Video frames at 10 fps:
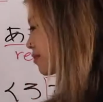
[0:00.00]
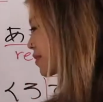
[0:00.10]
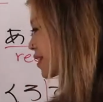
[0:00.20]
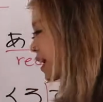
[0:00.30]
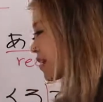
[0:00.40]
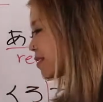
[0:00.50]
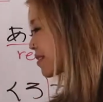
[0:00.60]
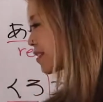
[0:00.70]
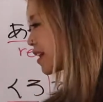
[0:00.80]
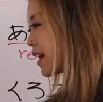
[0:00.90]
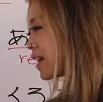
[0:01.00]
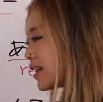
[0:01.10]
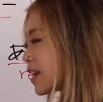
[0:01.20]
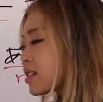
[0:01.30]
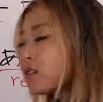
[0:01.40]
change.
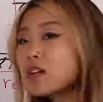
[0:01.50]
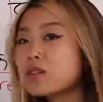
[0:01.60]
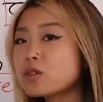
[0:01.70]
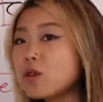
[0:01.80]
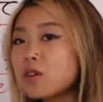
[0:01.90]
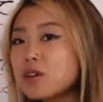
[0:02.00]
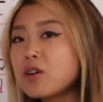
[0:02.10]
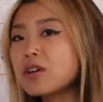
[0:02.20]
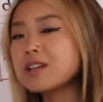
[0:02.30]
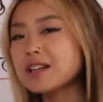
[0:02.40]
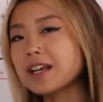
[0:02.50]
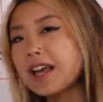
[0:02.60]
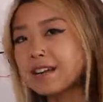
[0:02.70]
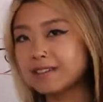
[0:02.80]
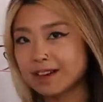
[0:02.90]
Restaurant no Tokyo is
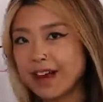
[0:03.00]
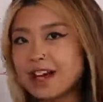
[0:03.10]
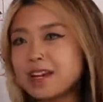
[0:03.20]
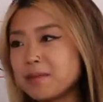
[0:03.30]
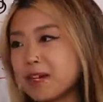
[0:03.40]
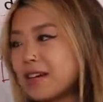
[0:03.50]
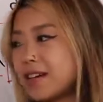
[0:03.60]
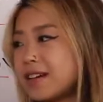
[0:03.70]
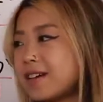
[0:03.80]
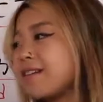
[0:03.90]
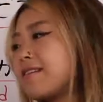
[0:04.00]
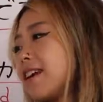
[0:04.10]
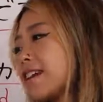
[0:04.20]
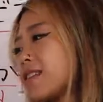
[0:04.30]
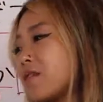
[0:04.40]
again, I am here,
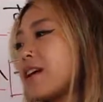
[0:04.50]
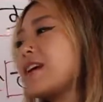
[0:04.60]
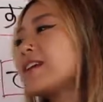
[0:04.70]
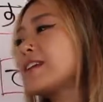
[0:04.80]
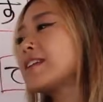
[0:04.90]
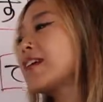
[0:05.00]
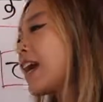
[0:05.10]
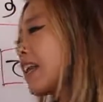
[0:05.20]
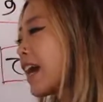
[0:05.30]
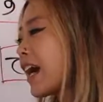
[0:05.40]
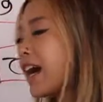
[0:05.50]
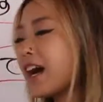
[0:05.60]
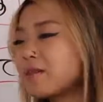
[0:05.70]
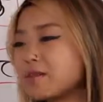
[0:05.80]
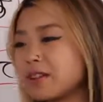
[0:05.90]
restaurant, and then I
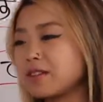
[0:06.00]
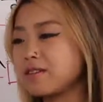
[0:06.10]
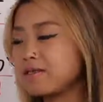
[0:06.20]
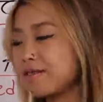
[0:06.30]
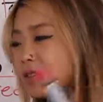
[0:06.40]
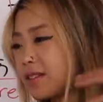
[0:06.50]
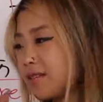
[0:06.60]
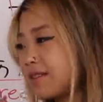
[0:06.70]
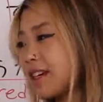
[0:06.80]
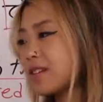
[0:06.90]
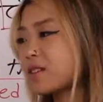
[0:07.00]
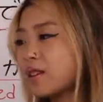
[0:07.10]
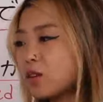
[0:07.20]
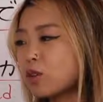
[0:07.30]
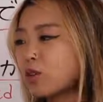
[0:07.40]
have
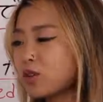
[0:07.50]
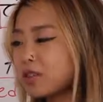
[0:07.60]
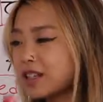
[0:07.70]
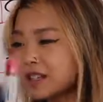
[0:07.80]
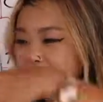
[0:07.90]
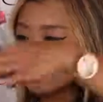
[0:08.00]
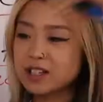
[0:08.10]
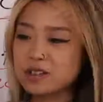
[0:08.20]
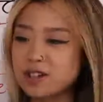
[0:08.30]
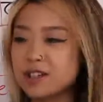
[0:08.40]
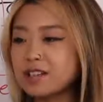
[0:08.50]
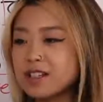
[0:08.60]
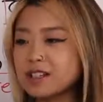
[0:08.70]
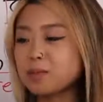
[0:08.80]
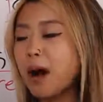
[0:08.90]
restaurant no Tokyo. This restaurant,
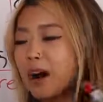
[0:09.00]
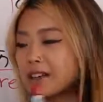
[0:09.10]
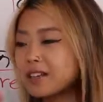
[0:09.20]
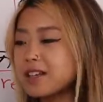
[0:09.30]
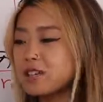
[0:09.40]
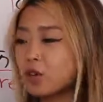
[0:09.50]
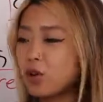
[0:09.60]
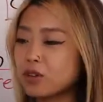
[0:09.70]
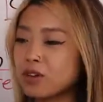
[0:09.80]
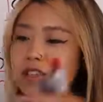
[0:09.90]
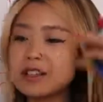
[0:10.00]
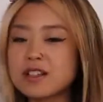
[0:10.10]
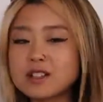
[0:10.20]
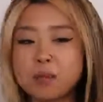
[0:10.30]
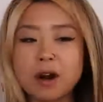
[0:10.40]
this part is Tokyo, and
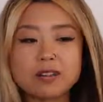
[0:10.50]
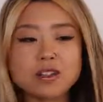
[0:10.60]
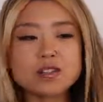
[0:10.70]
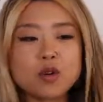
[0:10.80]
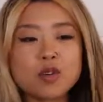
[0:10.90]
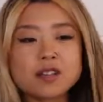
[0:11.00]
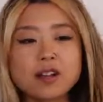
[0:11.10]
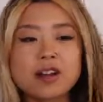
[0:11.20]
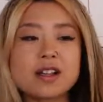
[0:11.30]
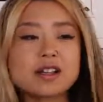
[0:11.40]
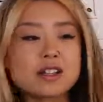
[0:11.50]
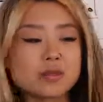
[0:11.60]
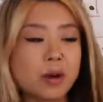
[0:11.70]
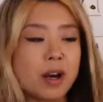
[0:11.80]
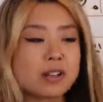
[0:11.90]
this part is Osaka, and this
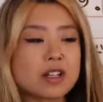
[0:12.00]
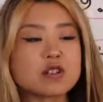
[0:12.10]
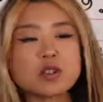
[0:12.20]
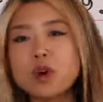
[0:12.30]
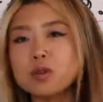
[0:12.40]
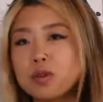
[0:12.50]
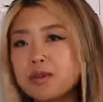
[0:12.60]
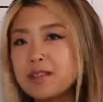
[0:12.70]
part is Kyoto.